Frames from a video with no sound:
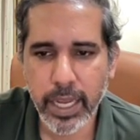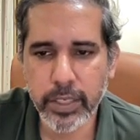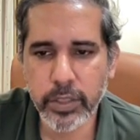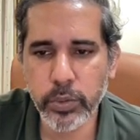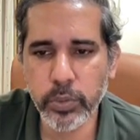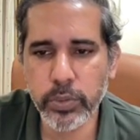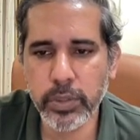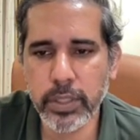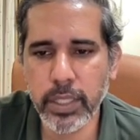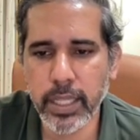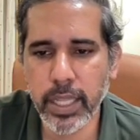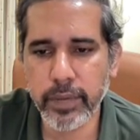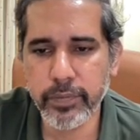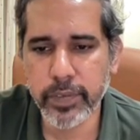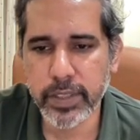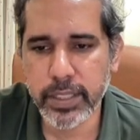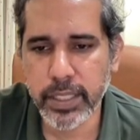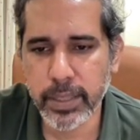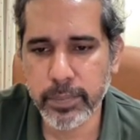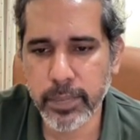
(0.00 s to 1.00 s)
and you
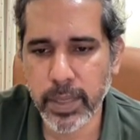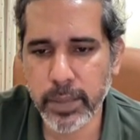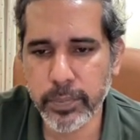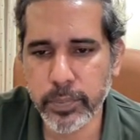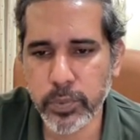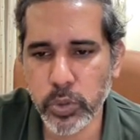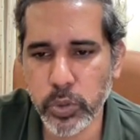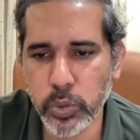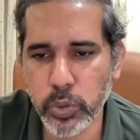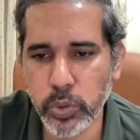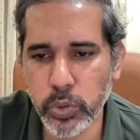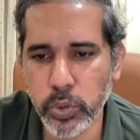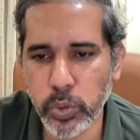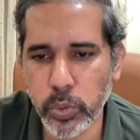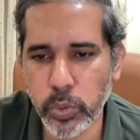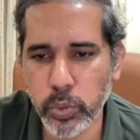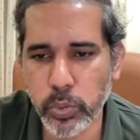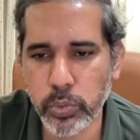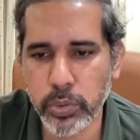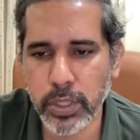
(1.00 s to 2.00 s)
level them up
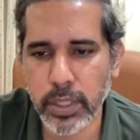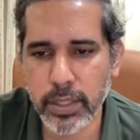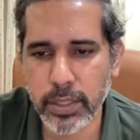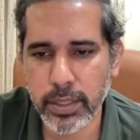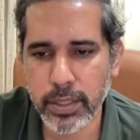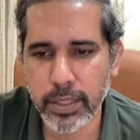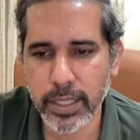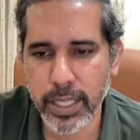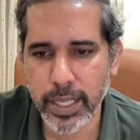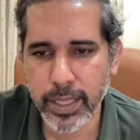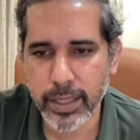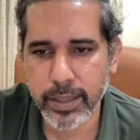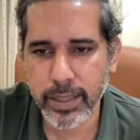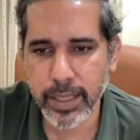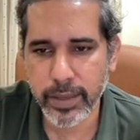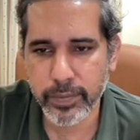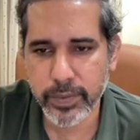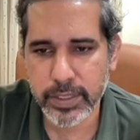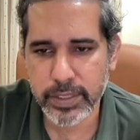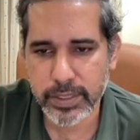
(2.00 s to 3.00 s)
to the
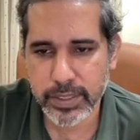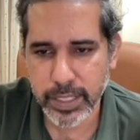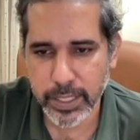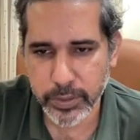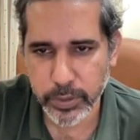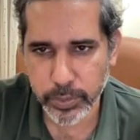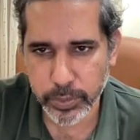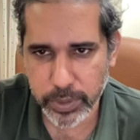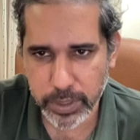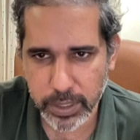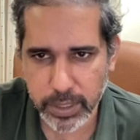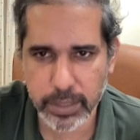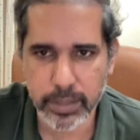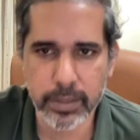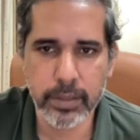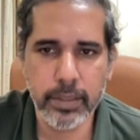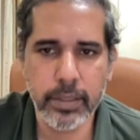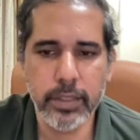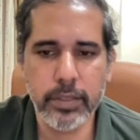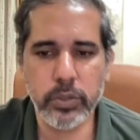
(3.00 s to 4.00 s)
levels that you
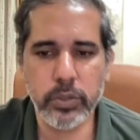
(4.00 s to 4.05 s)
need.